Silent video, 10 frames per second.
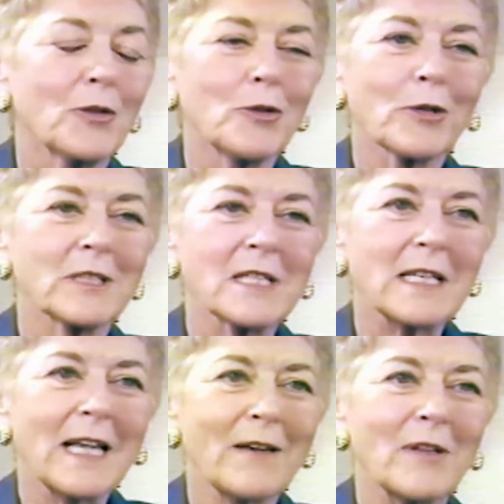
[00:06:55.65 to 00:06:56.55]
New York
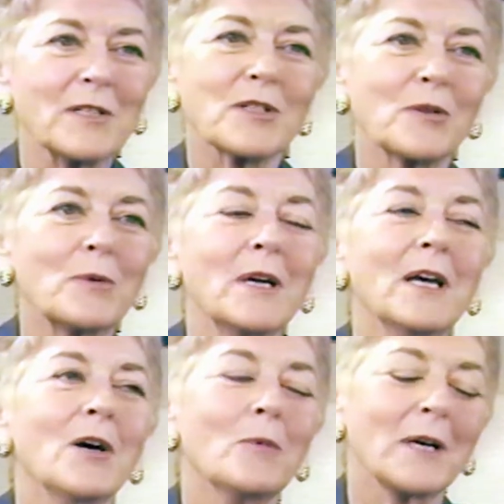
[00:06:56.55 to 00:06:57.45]
doesn't have that. So
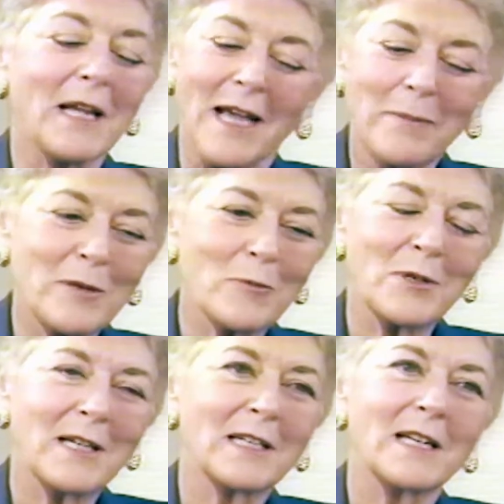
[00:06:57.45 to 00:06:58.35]
what happened
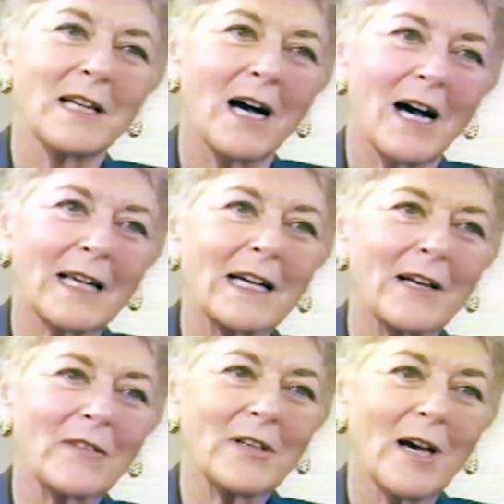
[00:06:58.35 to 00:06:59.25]
when I
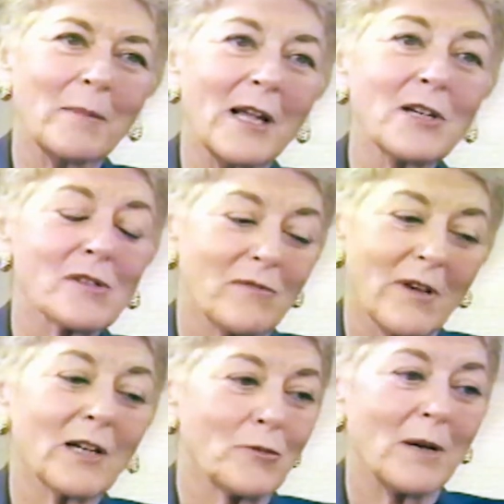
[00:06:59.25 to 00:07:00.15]
got the nomination, in
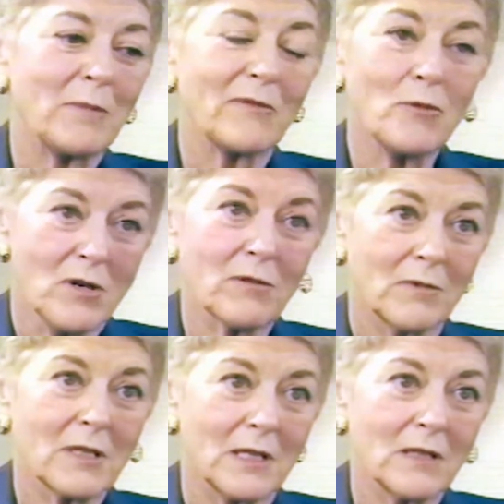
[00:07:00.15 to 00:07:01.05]
fact, right before it,
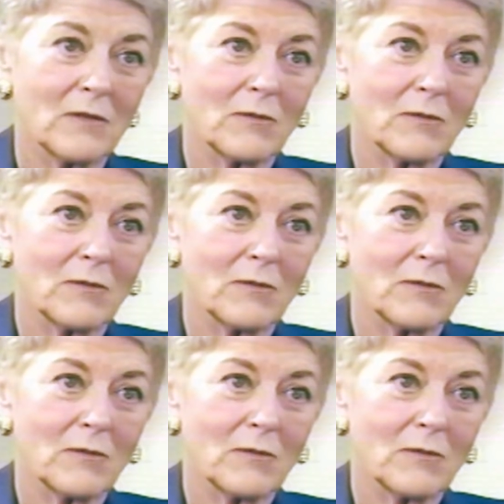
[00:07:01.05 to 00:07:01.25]
when they